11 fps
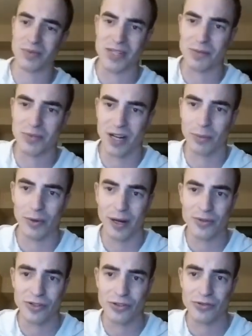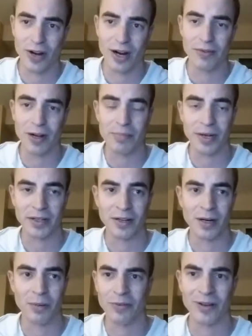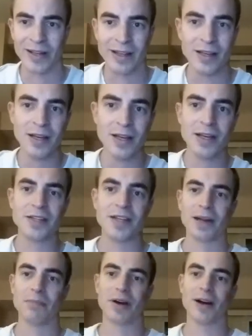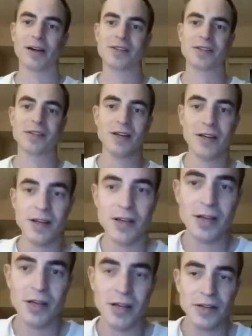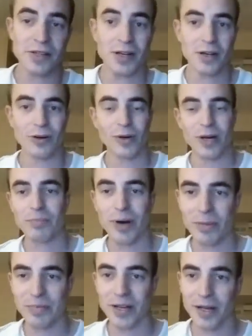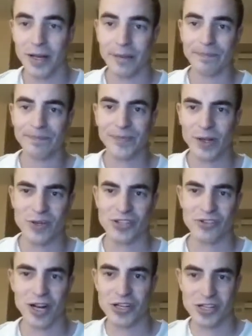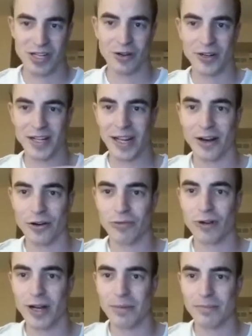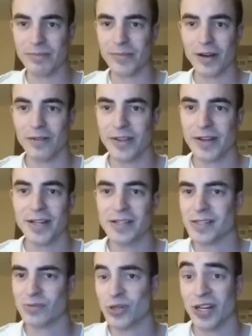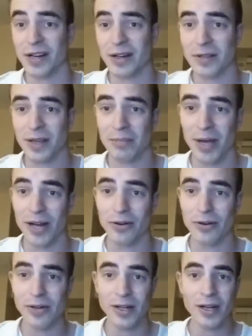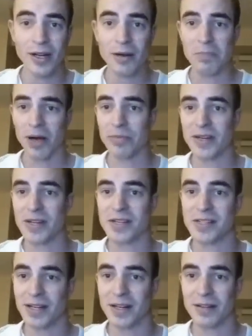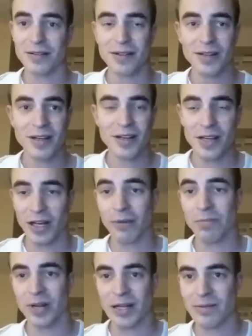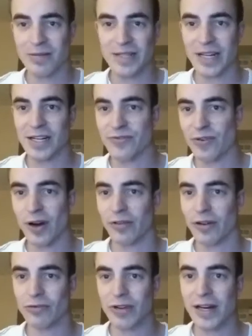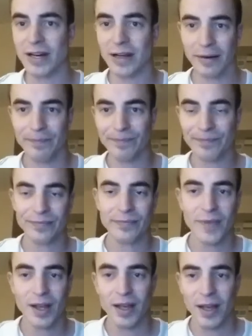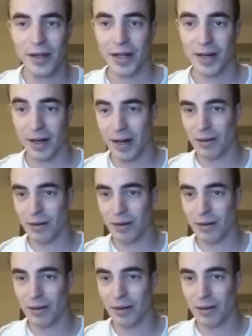sometime when I was on travel, I picked it up for like $10. So I popped it in. There were scratches like on the outer rim of the disc, which I didn't think mattered. Popped the disc in. It like takes forever to read it, and then